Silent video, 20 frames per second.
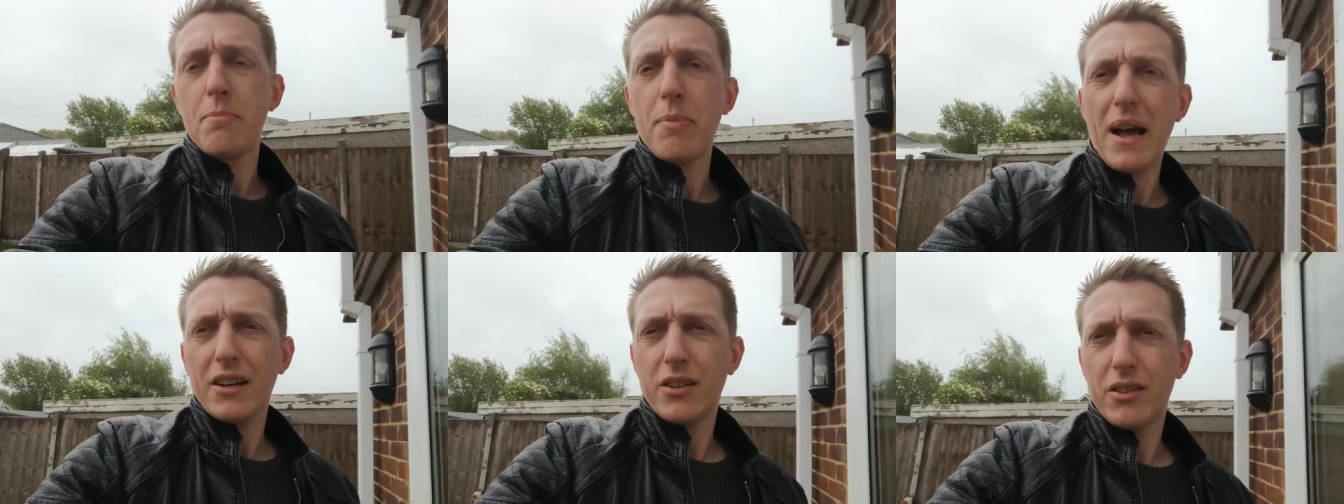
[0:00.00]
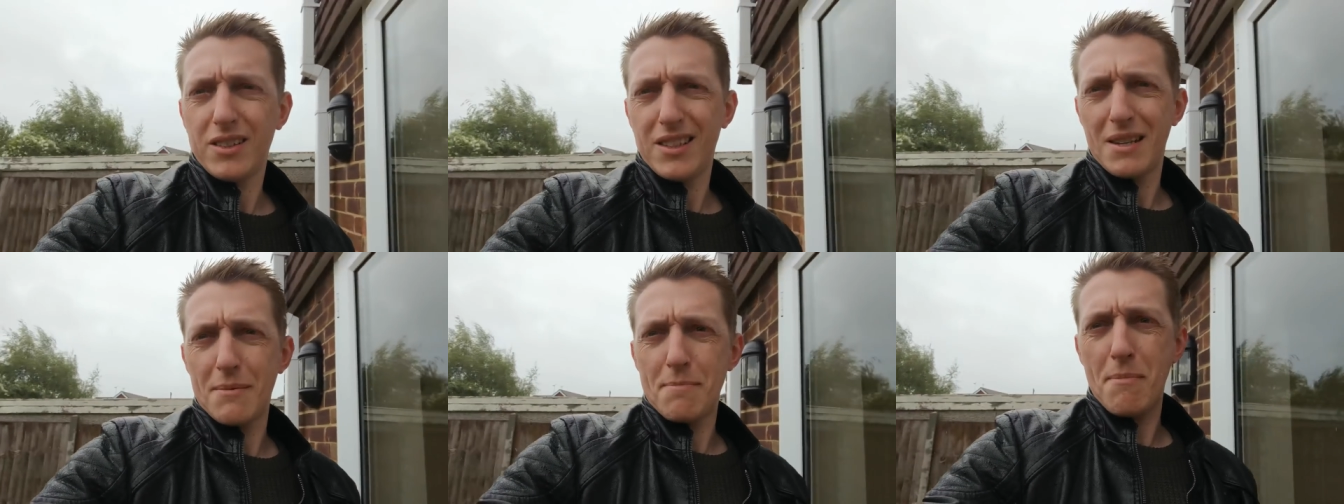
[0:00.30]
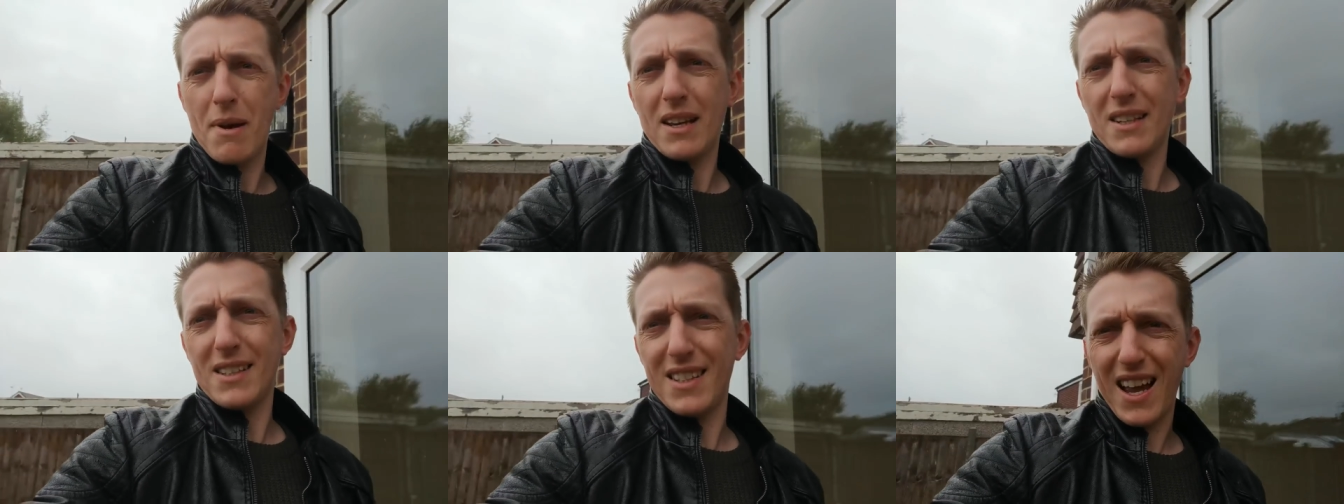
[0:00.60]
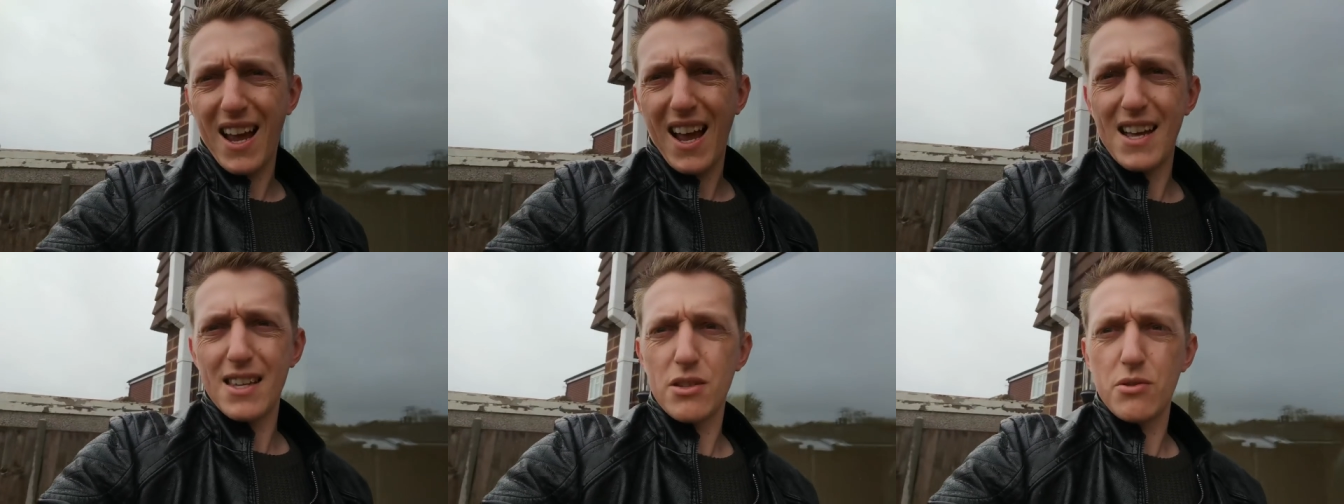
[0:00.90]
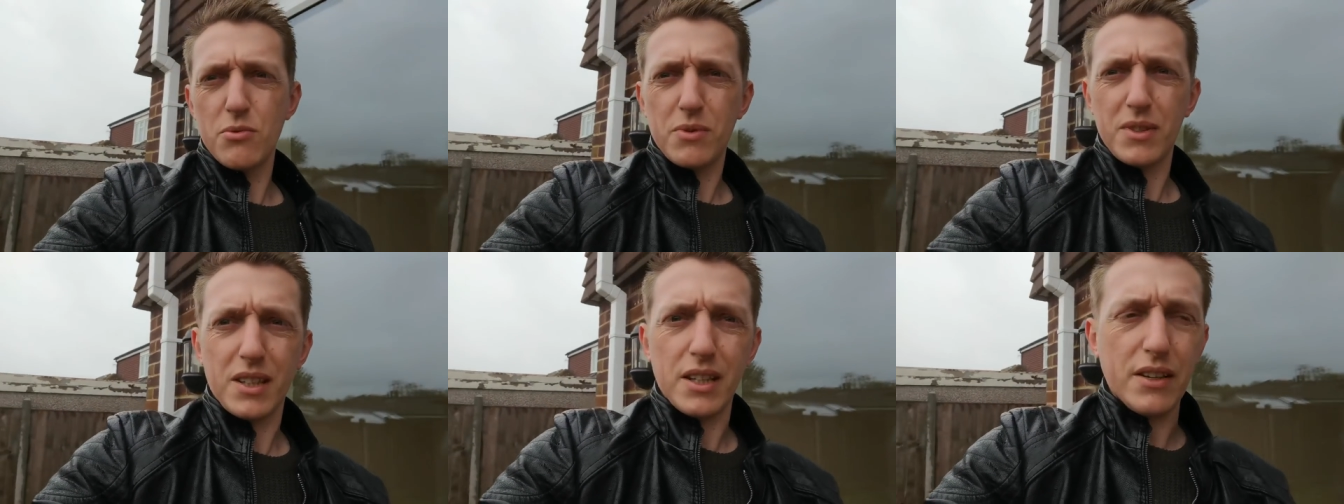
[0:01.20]
Bank Holiday Monday and
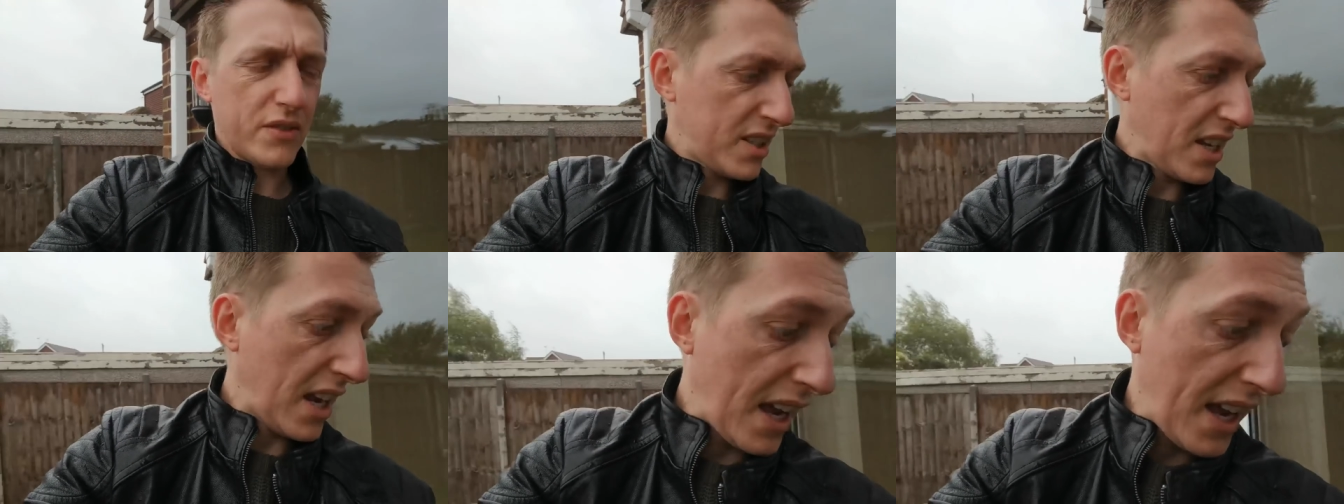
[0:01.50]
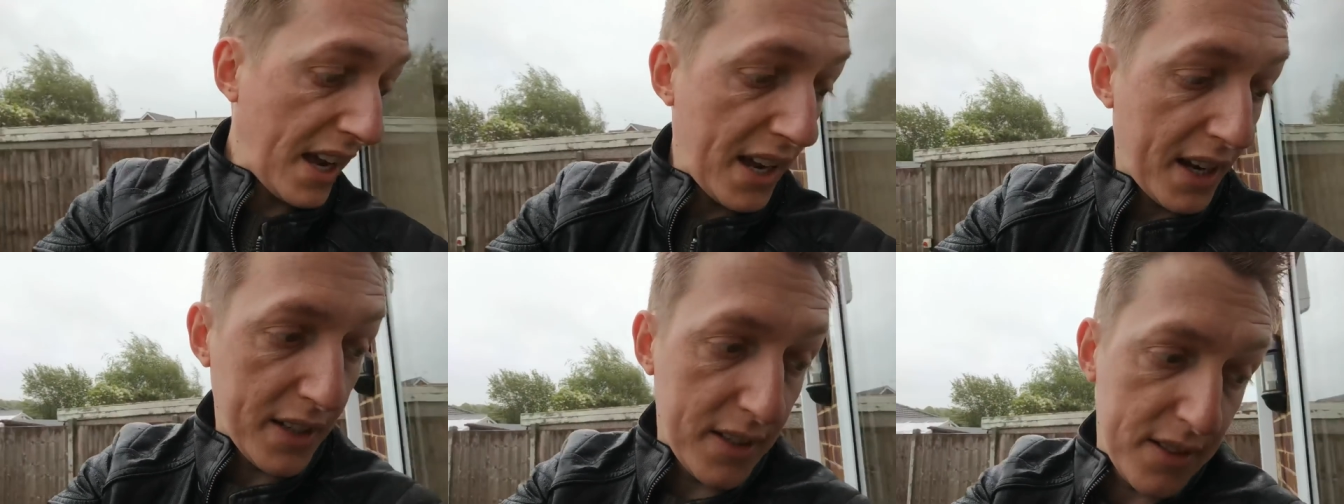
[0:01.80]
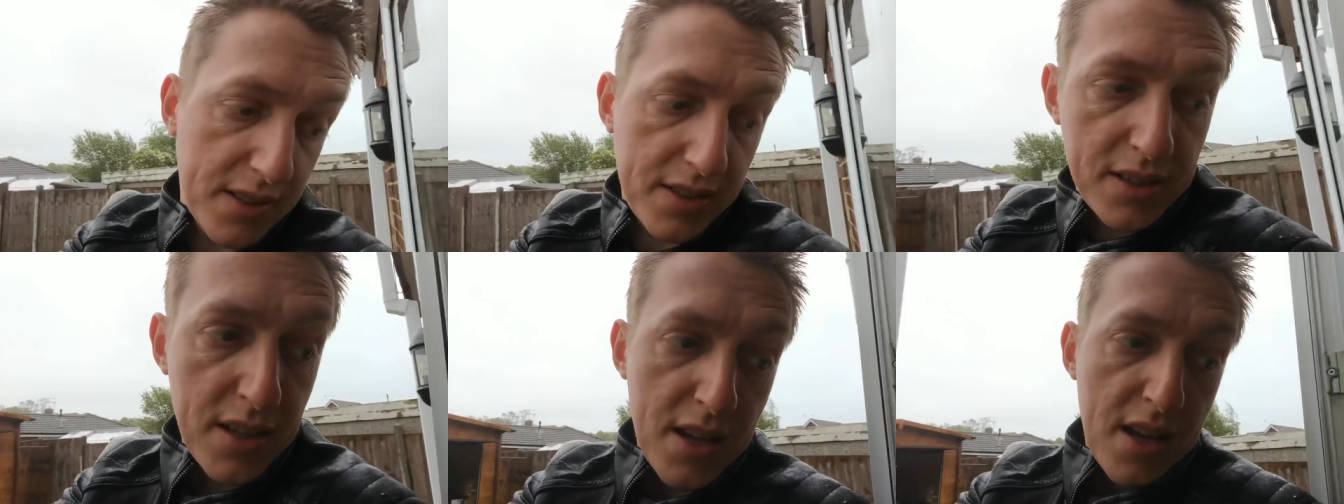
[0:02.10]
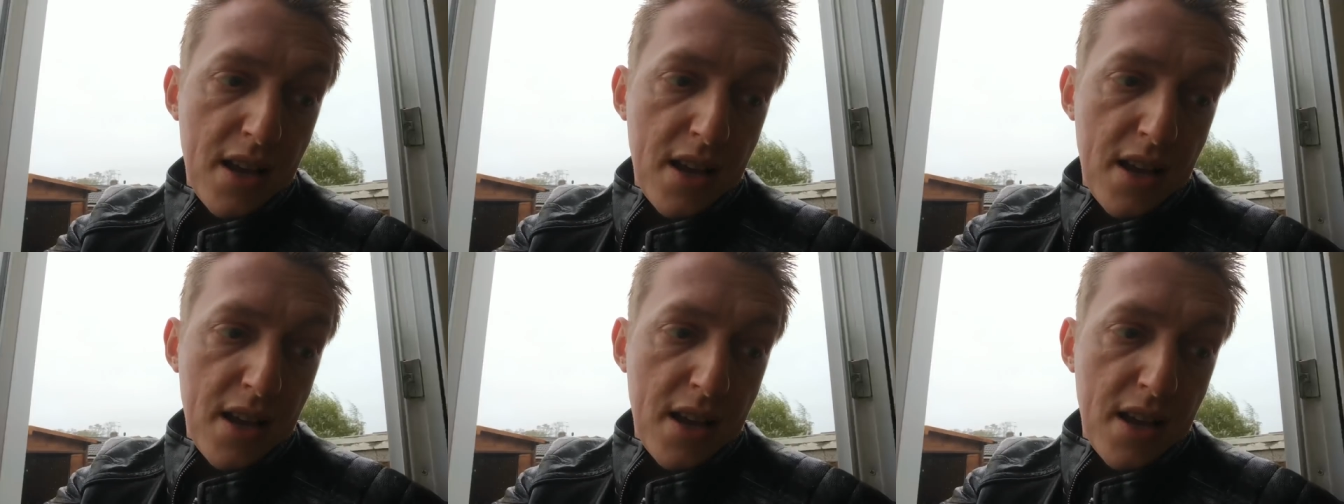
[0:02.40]
you want to give us a hand